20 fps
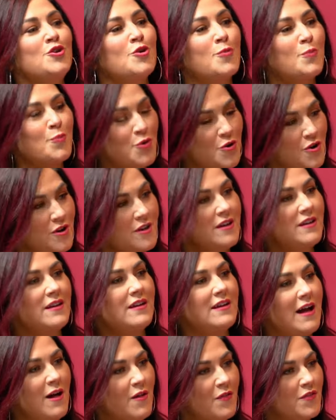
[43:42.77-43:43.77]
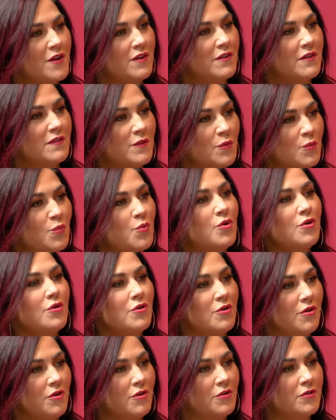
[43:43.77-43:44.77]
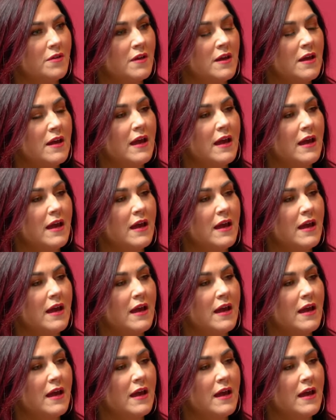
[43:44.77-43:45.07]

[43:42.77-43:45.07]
you're putting it out there in the world